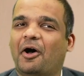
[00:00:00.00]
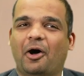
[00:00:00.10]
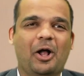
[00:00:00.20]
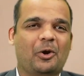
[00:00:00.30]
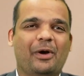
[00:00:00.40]

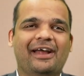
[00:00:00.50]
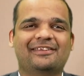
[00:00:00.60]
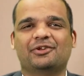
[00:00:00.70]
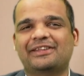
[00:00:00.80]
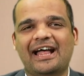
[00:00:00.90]
All right,
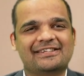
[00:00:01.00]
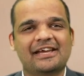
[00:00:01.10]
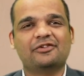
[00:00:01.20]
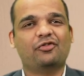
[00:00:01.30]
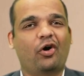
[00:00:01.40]
so that's
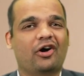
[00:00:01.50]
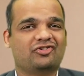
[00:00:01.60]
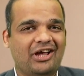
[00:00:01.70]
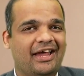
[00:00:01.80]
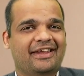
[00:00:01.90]
it for
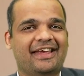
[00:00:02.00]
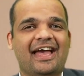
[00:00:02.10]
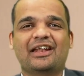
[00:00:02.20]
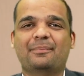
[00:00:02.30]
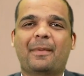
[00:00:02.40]
chatting
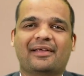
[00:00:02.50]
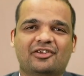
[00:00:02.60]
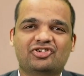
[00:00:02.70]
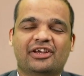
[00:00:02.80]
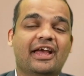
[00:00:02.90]
and
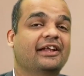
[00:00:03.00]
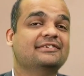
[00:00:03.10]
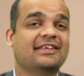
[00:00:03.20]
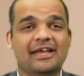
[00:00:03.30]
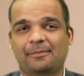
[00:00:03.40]
messaging in
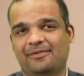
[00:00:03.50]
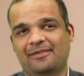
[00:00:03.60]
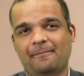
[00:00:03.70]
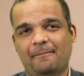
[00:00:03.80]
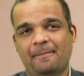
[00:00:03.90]
Teams.
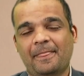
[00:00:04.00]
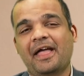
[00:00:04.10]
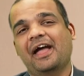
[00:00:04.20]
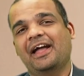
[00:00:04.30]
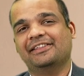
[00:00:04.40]

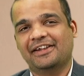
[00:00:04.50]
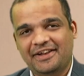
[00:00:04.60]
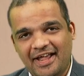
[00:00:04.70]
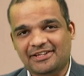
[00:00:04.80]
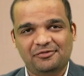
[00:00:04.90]
In the
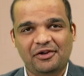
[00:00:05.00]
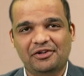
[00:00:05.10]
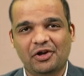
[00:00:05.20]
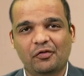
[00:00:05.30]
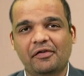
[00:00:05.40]
next
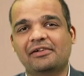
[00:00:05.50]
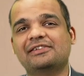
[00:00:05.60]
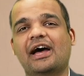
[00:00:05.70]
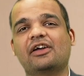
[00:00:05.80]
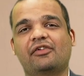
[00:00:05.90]
video, we will
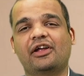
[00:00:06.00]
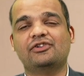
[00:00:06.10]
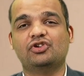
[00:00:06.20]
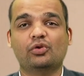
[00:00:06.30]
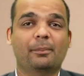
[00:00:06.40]
dive
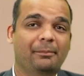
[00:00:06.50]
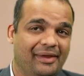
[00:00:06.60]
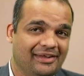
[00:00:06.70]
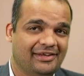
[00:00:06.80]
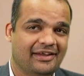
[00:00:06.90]
into
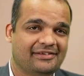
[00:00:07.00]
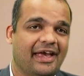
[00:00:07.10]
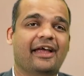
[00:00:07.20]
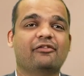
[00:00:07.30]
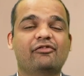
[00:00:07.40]
meetings
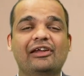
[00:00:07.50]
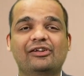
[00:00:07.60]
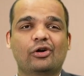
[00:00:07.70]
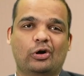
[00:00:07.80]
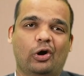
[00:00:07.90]
and
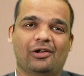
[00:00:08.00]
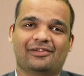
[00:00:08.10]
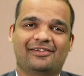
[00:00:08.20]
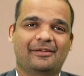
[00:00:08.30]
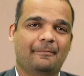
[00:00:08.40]
video
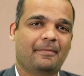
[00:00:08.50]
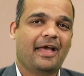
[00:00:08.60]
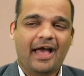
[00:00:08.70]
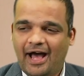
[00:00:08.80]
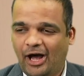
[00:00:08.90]
calls,
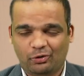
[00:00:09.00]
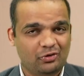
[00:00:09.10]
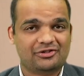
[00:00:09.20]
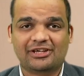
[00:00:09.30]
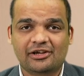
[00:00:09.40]
how to
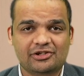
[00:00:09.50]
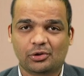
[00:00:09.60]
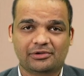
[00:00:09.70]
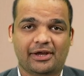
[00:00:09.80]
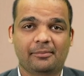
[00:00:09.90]

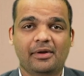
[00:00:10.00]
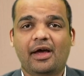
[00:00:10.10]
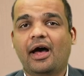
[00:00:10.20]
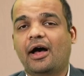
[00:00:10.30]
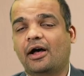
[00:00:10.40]
schedule them,
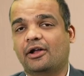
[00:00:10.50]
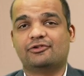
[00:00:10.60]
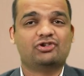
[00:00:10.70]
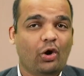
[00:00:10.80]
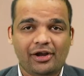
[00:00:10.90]

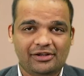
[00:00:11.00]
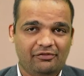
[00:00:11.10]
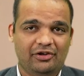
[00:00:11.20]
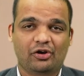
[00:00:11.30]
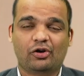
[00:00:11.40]
join the
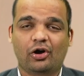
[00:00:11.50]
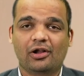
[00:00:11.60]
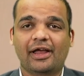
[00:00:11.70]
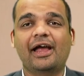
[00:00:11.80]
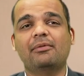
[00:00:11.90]
video
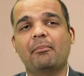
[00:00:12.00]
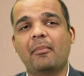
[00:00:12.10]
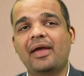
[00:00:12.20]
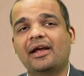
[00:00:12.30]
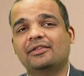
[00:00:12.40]
call, and
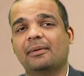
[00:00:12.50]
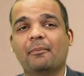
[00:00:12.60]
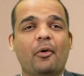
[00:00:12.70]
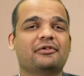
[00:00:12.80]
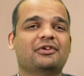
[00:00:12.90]
make the
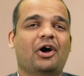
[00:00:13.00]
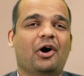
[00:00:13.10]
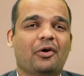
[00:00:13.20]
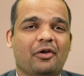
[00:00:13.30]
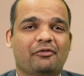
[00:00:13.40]
most
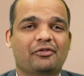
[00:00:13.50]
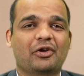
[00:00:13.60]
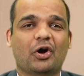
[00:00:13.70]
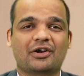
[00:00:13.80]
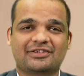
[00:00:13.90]
out of
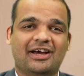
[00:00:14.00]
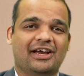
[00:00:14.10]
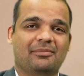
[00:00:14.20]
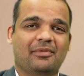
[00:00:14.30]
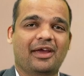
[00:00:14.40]
your
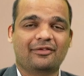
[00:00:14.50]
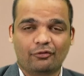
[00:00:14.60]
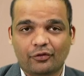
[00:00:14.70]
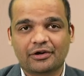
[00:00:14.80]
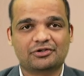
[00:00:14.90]
time in
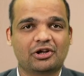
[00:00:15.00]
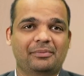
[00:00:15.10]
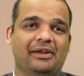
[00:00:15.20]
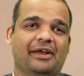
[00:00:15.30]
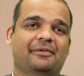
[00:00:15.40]
virtual
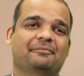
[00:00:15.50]
meeting.